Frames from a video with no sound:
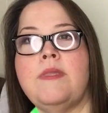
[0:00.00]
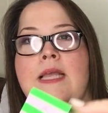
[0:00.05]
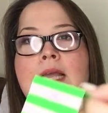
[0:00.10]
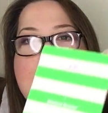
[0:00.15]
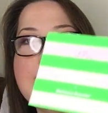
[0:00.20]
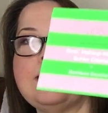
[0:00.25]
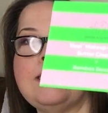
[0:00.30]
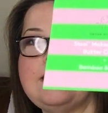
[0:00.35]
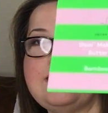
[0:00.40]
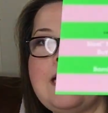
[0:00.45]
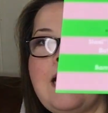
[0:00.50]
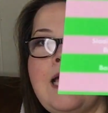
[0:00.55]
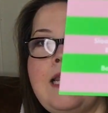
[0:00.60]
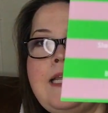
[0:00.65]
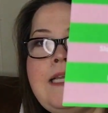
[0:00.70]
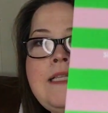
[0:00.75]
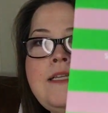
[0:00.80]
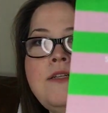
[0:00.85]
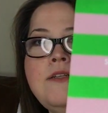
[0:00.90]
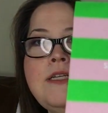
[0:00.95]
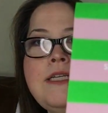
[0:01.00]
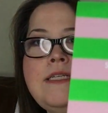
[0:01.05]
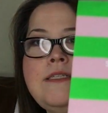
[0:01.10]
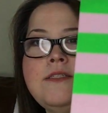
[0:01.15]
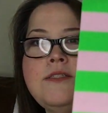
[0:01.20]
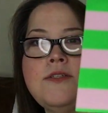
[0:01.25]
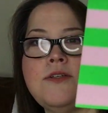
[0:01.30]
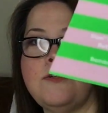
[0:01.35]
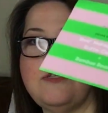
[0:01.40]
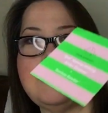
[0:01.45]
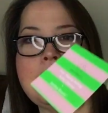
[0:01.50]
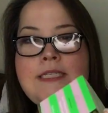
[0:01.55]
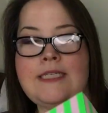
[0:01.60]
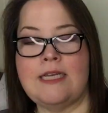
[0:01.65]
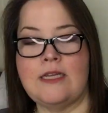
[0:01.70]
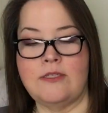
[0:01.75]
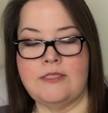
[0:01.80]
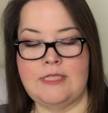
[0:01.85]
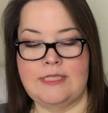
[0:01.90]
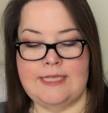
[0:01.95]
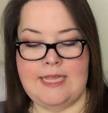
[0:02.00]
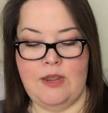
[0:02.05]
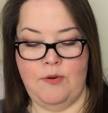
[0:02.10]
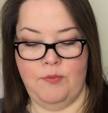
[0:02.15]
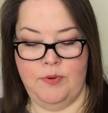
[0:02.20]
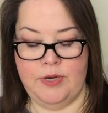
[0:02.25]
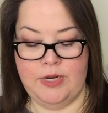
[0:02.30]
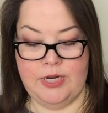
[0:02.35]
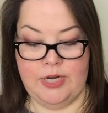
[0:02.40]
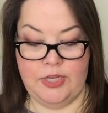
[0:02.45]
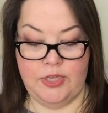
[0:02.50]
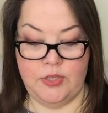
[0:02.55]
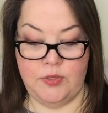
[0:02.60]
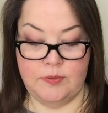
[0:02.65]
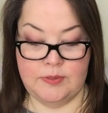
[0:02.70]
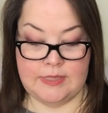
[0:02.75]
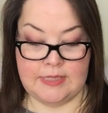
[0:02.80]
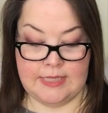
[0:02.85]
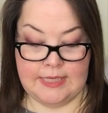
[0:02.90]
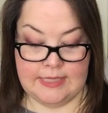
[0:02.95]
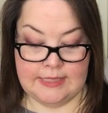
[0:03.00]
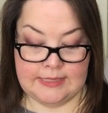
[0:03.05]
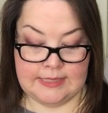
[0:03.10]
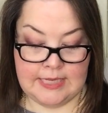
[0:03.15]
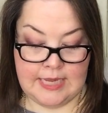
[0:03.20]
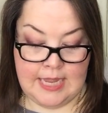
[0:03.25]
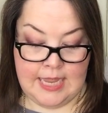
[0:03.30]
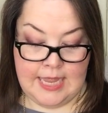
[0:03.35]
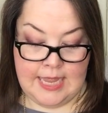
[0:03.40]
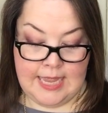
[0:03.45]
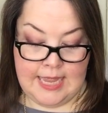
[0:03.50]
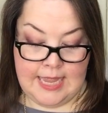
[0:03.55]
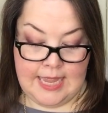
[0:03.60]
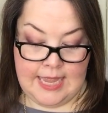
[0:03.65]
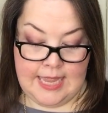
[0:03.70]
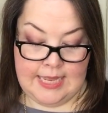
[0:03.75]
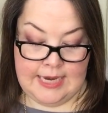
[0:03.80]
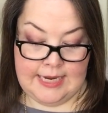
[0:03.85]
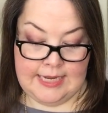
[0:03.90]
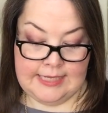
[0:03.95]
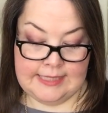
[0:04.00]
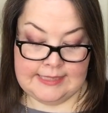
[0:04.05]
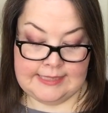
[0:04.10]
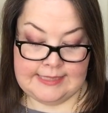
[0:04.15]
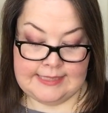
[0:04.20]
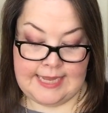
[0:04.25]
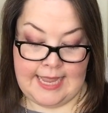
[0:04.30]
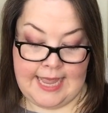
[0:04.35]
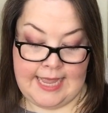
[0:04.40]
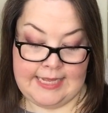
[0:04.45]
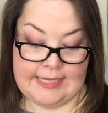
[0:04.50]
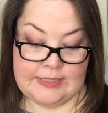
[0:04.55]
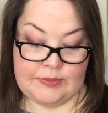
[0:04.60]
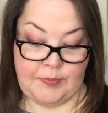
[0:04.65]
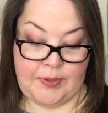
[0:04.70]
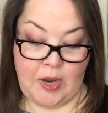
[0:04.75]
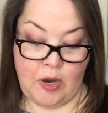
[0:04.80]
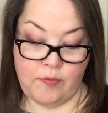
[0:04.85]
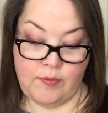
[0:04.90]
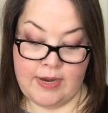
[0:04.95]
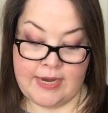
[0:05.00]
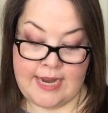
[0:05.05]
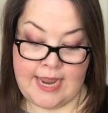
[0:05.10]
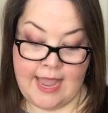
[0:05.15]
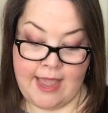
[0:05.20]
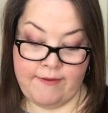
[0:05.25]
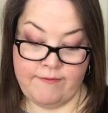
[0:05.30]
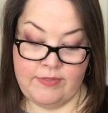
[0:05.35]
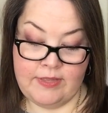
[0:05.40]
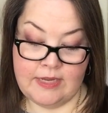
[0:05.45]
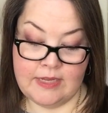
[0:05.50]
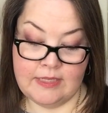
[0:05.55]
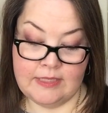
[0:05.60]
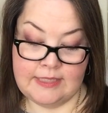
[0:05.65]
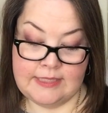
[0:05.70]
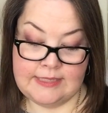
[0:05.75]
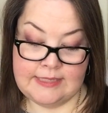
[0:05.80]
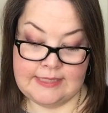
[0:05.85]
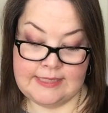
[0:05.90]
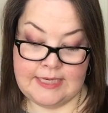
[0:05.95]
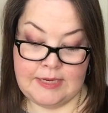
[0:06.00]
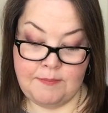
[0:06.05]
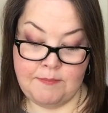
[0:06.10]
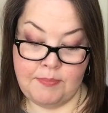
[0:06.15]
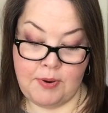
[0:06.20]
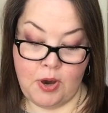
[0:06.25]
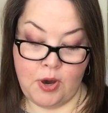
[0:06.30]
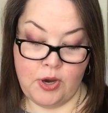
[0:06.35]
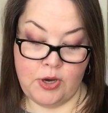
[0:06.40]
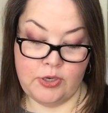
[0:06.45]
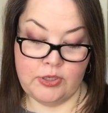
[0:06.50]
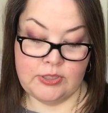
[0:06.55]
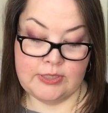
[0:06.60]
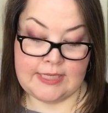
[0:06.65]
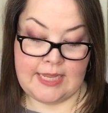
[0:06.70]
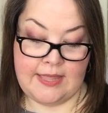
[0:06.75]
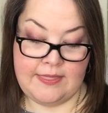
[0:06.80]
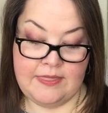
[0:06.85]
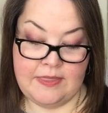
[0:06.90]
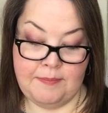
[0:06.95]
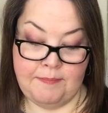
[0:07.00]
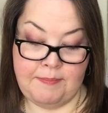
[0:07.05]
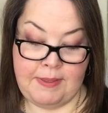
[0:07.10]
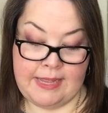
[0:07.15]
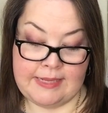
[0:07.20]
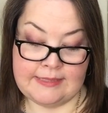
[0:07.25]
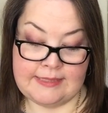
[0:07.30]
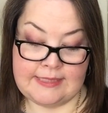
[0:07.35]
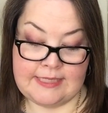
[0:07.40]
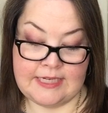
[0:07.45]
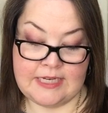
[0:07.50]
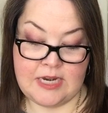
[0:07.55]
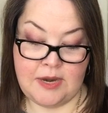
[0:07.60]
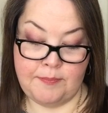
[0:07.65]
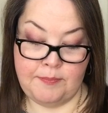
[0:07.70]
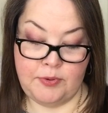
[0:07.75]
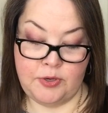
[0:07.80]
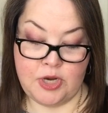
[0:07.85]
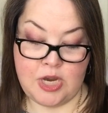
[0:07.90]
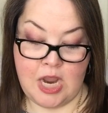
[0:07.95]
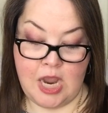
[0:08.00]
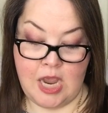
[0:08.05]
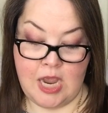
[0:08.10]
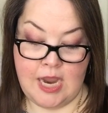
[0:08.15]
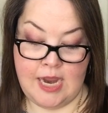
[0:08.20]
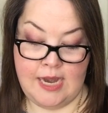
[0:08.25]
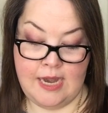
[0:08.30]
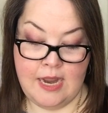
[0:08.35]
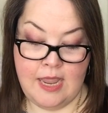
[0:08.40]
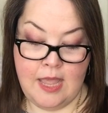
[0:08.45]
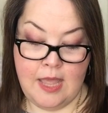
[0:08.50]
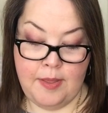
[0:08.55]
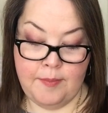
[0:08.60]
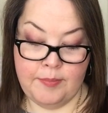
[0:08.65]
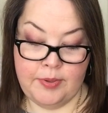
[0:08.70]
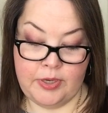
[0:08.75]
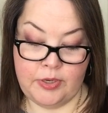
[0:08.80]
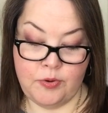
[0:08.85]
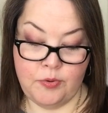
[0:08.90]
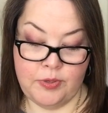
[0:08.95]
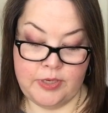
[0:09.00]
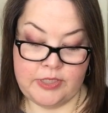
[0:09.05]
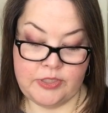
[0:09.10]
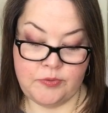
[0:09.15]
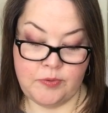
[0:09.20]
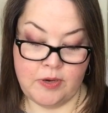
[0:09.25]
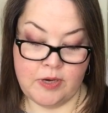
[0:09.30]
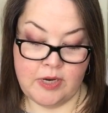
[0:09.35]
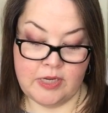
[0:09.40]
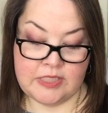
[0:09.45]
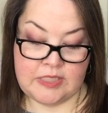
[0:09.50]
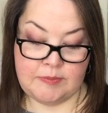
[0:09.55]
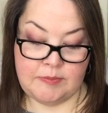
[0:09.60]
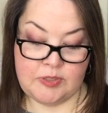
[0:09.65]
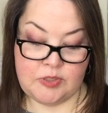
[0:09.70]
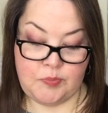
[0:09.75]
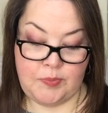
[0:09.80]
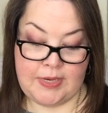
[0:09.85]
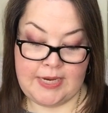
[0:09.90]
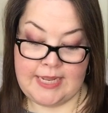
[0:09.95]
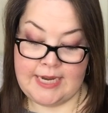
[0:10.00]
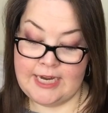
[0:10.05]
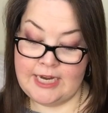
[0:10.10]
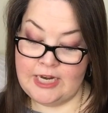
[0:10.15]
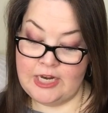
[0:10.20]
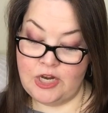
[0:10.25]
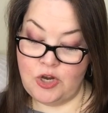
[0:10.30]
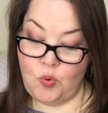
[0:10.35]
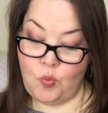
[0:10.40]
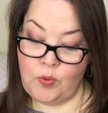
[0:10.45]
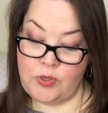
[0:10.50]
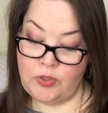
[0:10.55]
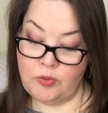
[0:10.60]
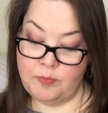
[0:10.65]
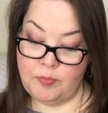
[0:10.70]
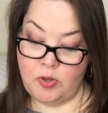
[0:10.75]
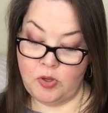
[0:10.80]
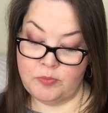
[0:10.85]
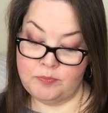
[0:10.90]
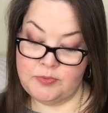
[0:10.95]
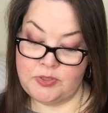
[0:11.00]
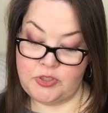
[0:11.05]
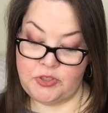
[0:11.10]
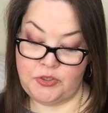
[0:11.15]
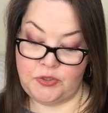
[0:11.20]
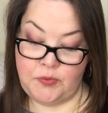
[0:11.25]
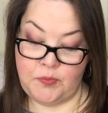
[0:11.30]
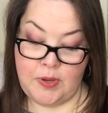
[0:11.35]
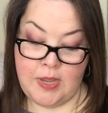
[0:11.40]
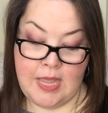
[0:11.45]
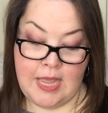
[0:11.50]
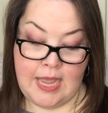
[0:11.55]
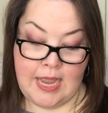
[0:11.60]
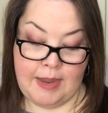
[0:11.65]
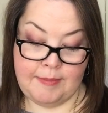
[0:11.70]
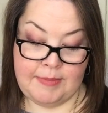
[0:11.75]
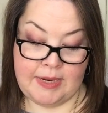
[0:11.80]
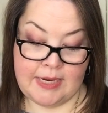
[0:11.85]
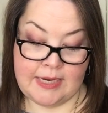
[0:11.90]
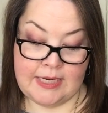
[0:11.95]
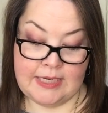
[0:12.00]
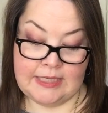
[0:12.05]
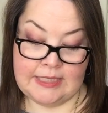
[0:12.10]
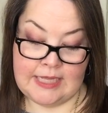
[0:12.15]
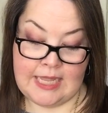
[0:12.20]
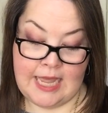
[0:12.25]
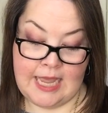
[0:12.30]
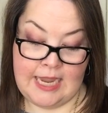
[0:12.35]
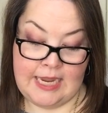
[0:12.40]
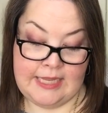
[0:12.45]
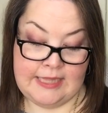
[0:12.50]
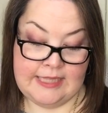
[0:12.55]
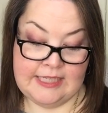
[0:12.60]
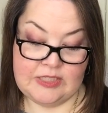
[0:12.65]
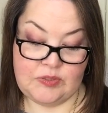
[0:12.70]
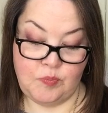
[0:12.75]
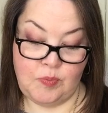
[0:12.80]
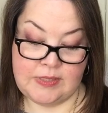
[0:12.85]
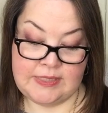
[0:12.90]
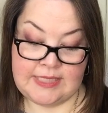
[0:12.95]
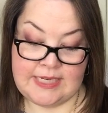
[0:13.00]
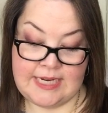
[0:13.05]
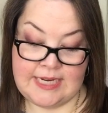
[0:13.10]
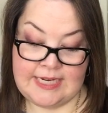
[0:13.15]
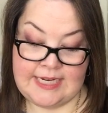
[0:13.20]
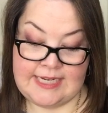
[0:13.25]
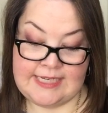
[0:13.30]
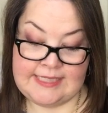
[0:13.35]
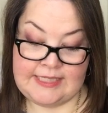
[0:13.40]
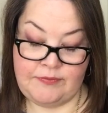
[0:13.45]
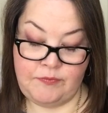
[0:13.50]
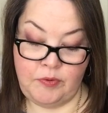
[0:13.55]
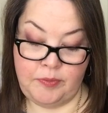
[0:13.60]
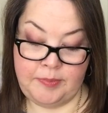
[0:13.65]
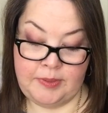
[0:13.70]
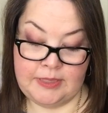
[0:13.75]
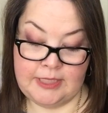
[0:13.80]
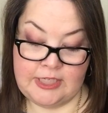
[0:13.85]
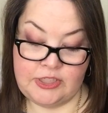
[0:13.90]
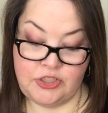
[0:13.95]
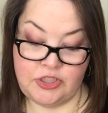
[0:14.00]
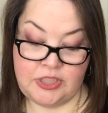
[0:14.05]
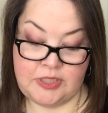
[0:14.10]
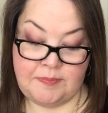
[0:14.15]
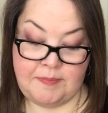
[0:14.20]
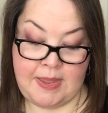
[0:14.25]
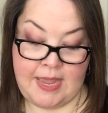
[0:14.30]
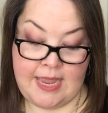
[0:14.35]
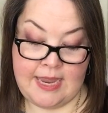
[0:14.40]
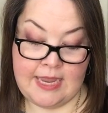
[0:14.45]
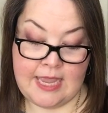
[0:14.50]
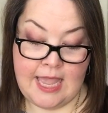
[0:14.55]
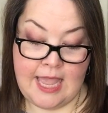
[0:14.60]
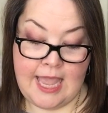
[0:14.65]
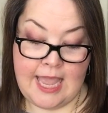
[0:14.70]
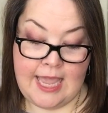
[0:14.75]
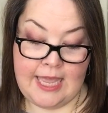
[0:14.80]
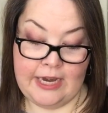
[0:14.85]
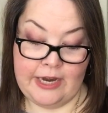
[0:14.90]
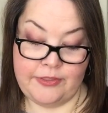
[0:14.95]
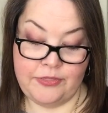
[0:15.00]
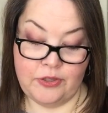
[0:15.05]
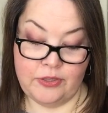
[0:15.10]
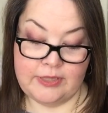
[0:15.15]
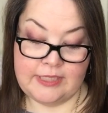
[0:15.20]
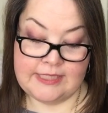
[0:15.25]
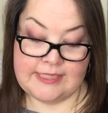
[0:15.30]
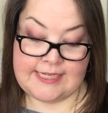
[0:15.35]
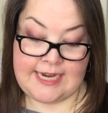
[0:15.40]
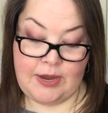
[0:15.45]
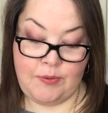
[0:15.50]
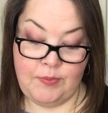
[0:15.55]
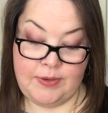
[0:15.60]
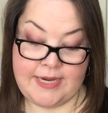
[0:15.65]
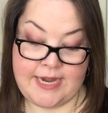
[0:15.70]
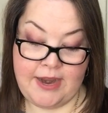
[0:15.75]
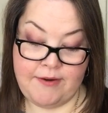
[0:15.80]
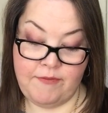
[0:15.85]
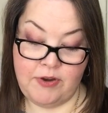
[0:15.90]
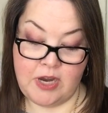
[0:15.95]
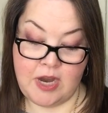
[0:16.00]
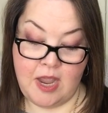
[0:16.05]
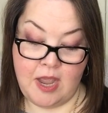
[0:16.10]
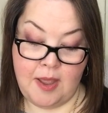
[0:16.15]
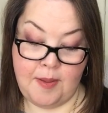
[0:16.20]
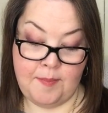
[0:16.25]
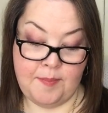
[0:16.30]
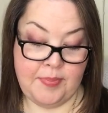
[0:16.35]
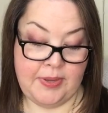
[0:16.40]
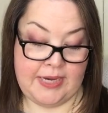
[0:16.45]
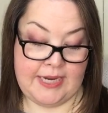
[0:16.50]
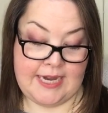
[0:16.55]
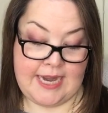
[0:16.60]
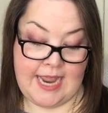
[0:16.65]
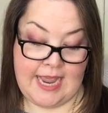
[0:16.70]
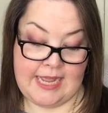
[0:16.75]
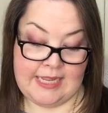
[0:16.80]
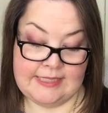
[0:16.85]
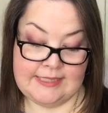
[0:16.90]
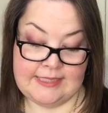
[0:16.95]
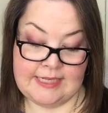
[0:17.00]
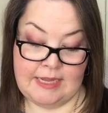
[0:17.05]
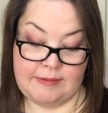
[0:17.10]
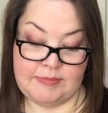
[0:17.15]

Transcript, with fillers: Has a tiny little insert that tells us how we're going to use this, and it says we already have the cleansing bars and the best number 9, but according to our customers we needed an oil balm too. I'm not gonna lie, this wasn't an easy formulation to make and I thought this day would never come, but it has.